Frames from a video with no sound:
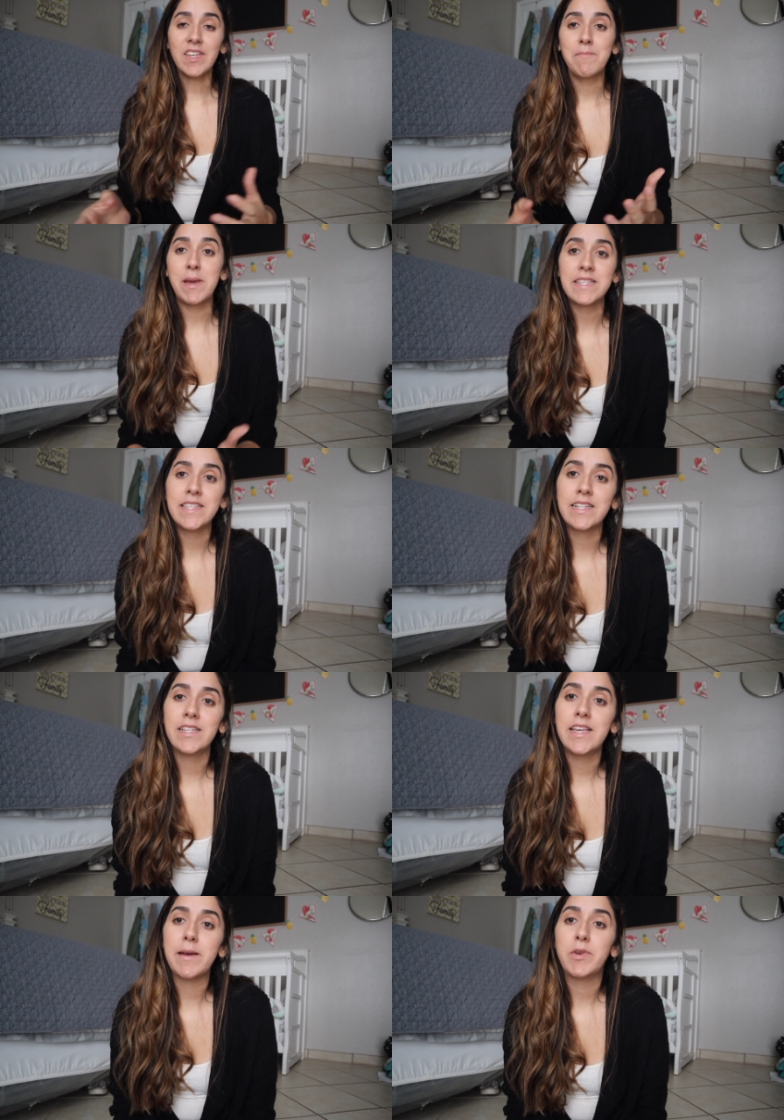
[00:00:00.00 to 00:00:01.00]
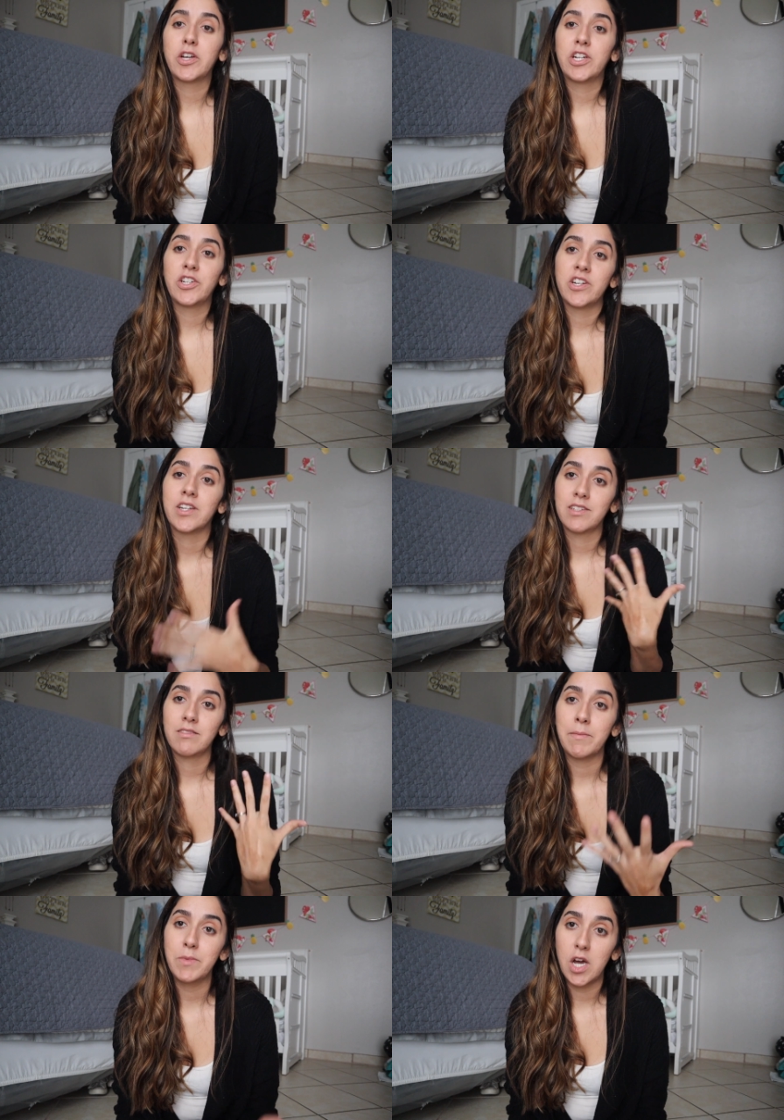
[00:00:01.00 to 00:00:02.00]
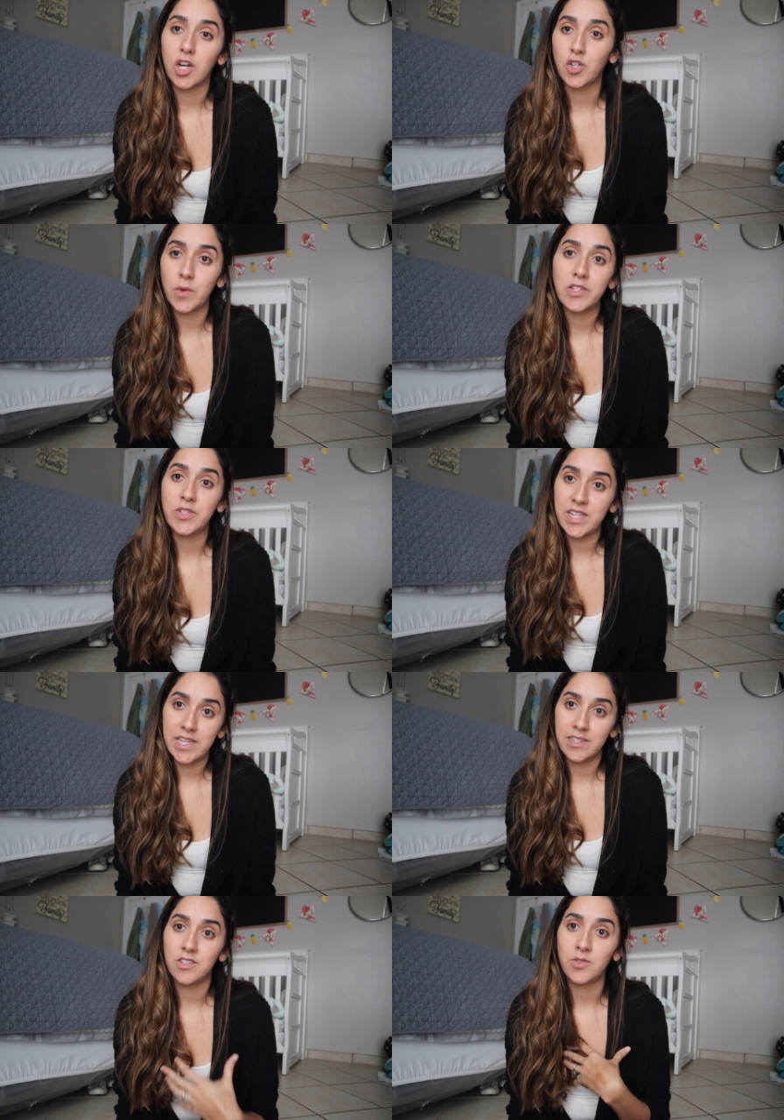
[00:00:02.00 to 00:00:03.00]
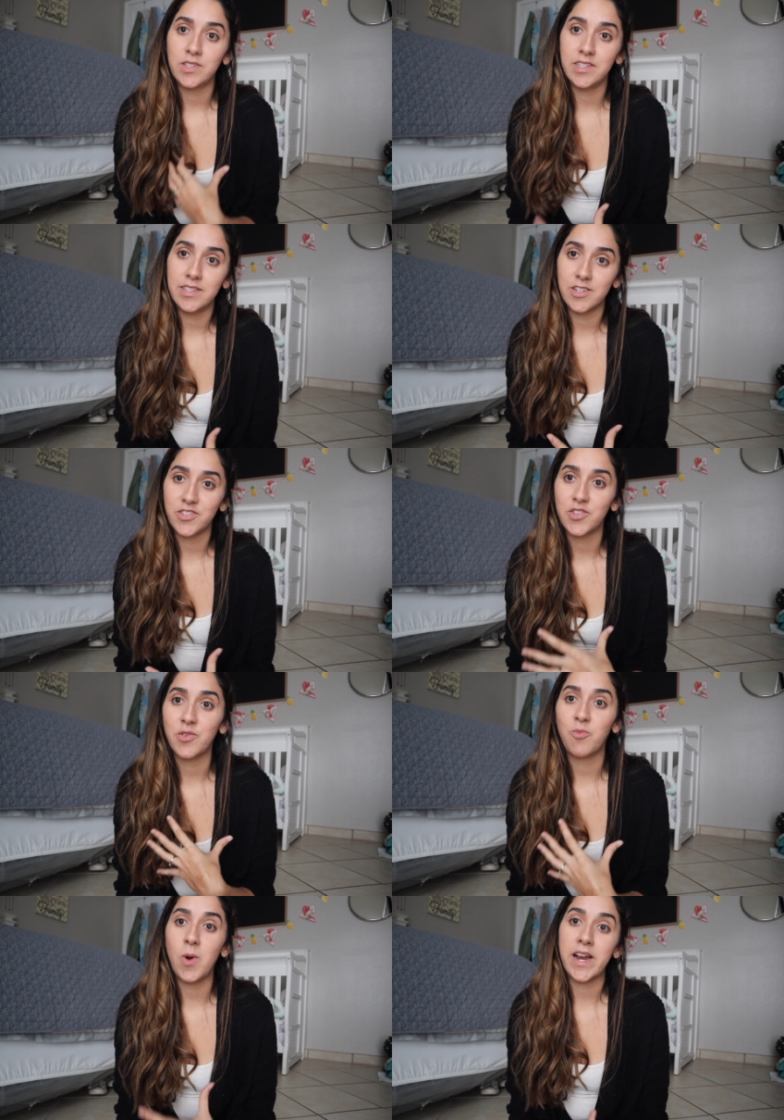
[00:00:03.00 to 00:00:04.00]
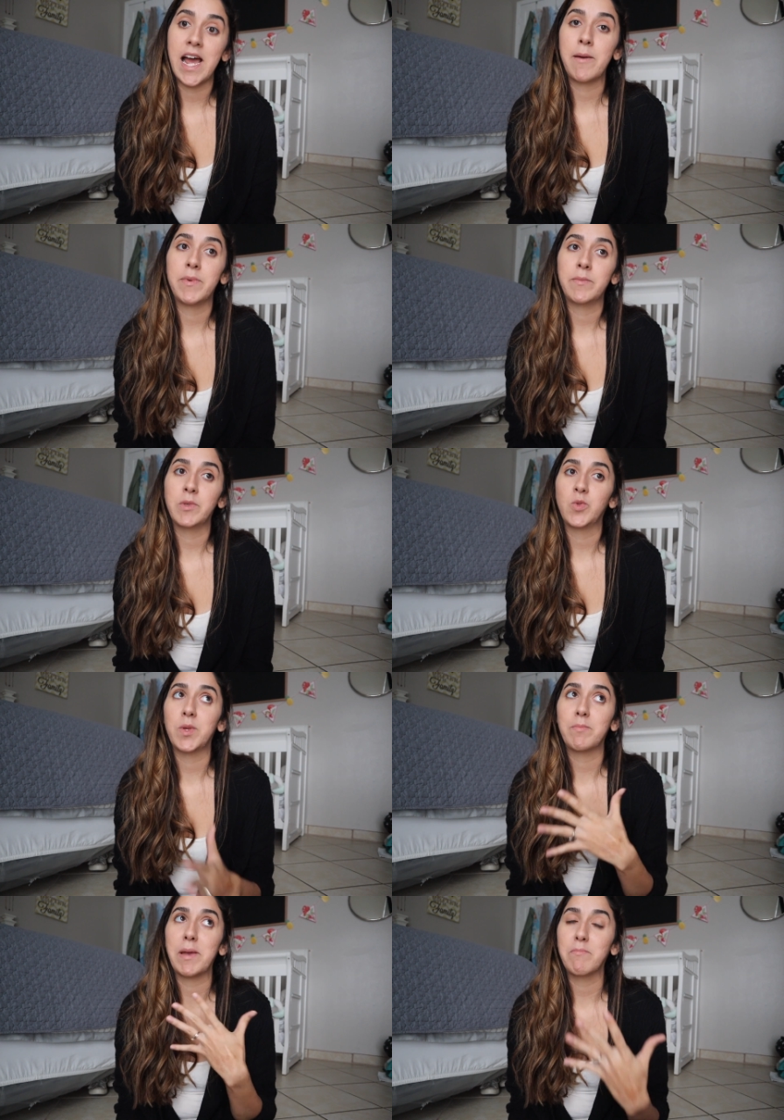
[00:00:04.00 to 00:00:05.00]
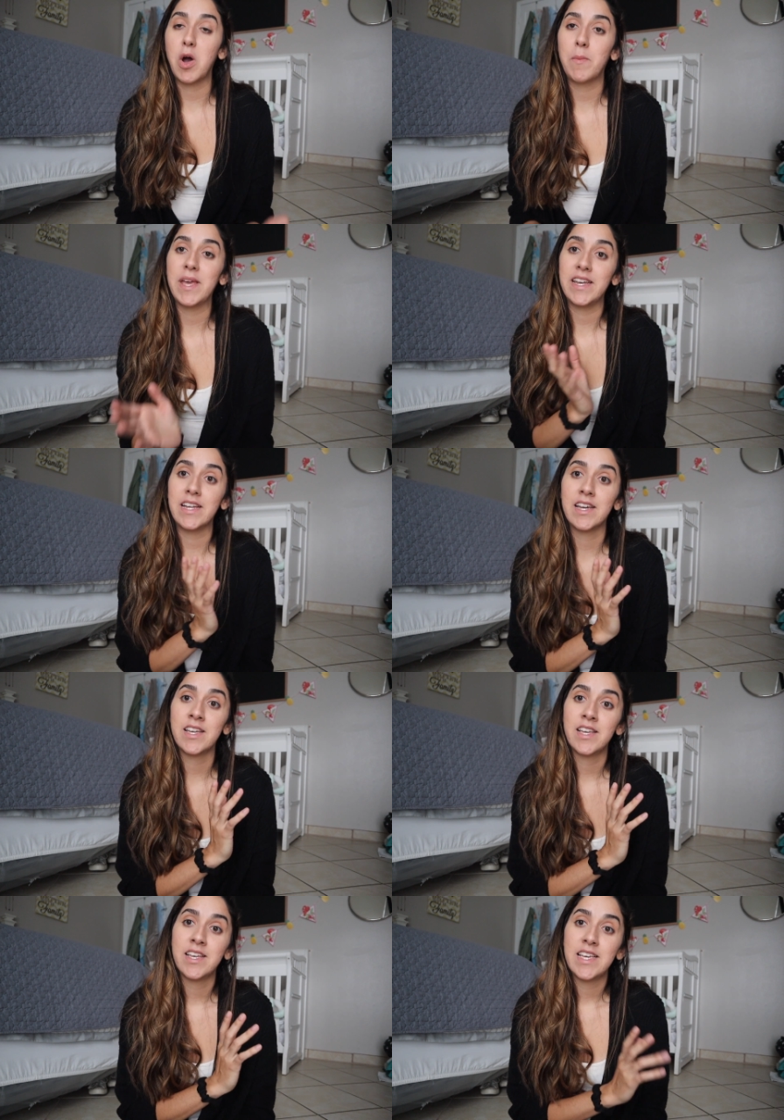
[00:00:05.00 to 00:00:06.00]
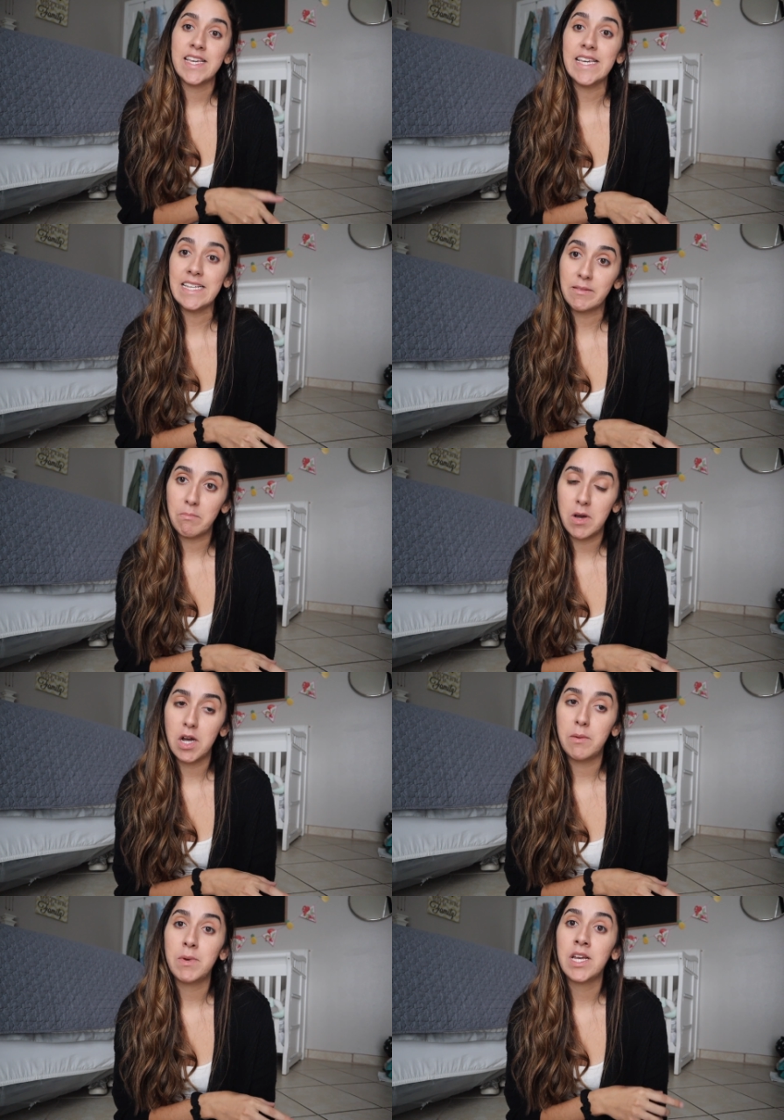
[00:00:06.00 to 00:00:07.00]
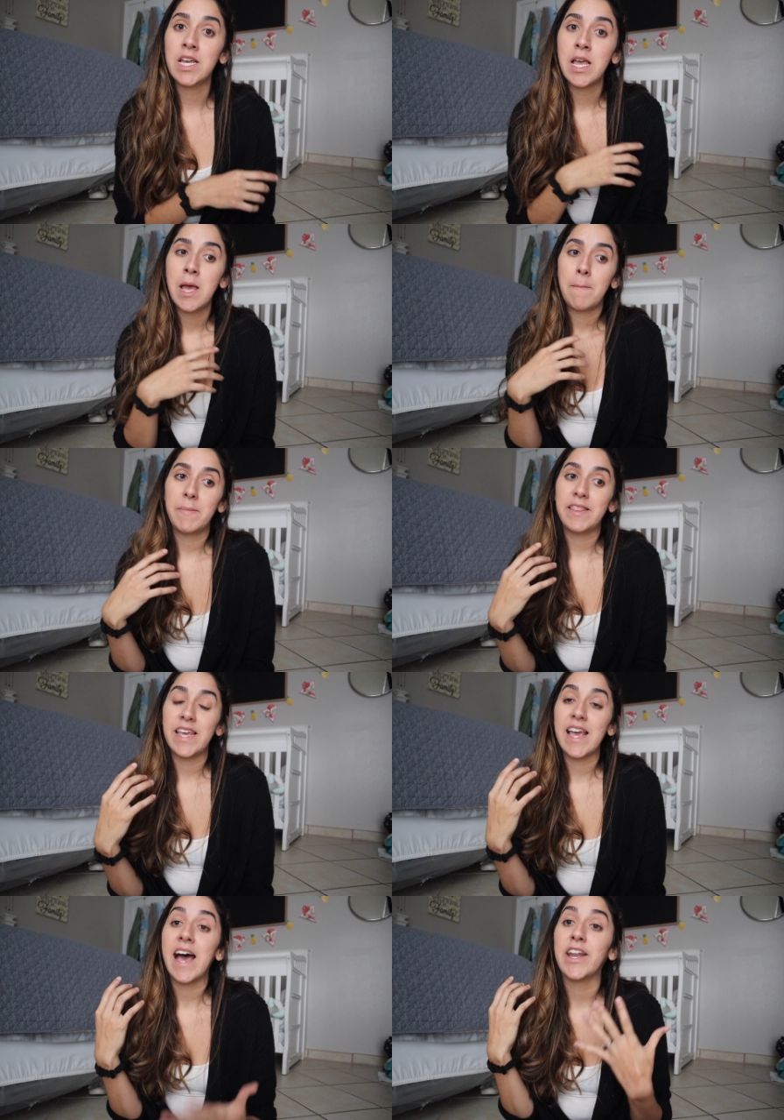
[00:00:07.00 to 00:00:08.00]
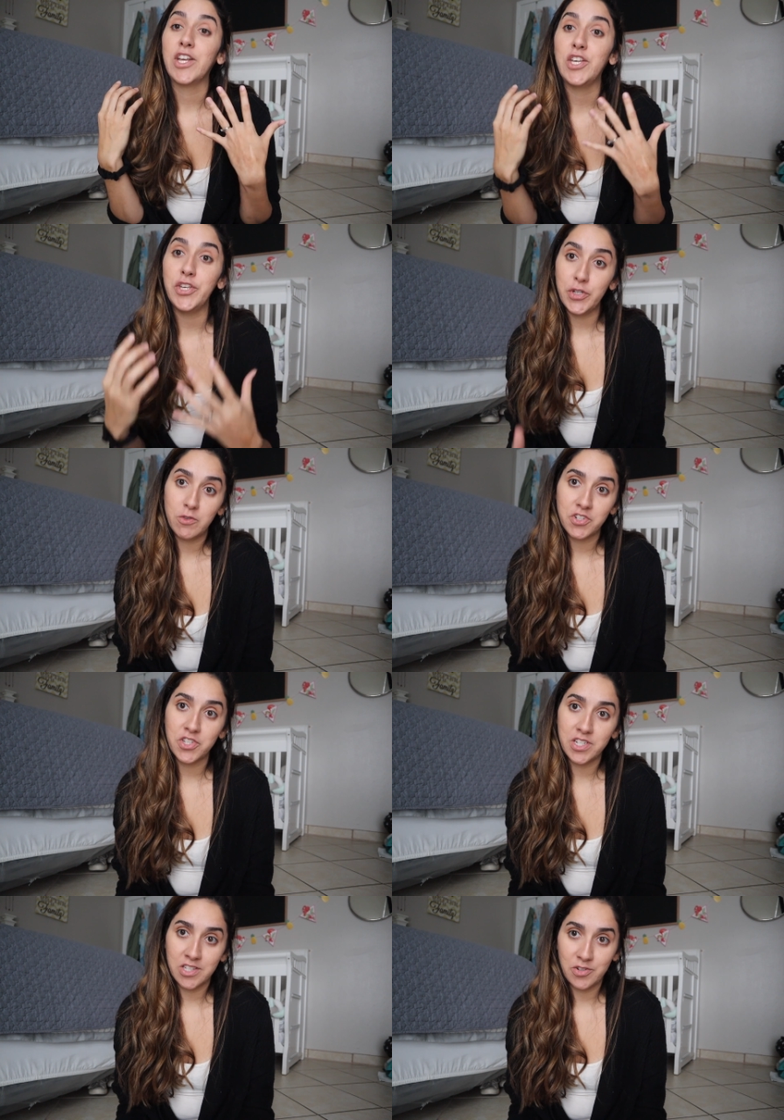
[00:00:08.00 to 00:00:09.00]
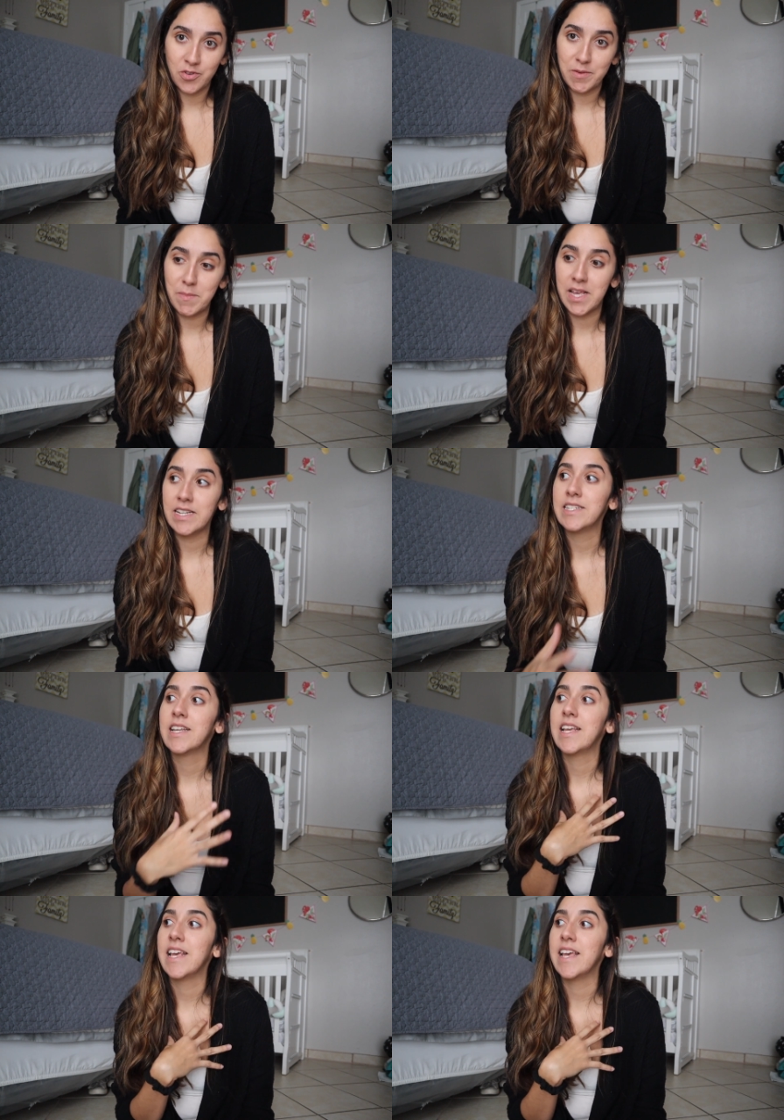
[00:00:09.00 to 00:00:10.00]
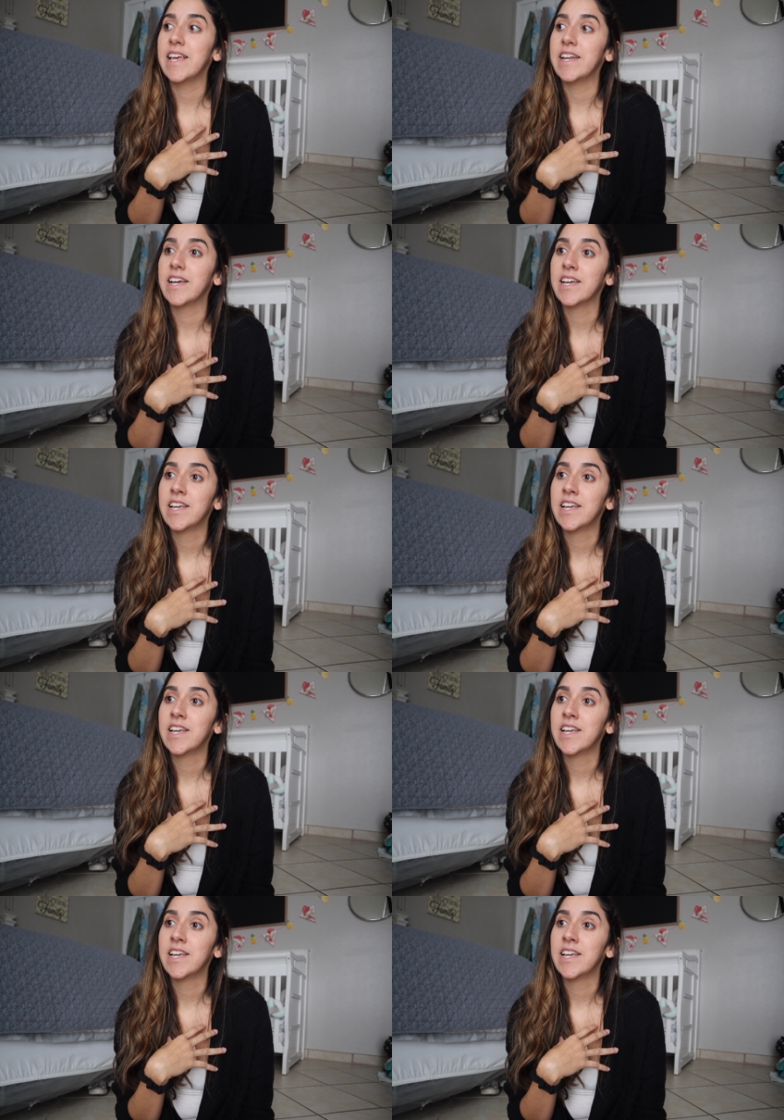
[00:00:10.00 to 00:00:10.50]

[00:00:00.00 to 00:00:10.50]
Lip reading: Basically, I'm not going to get into the details of what happened between my mom and his mom, but they had a huge disagreement, and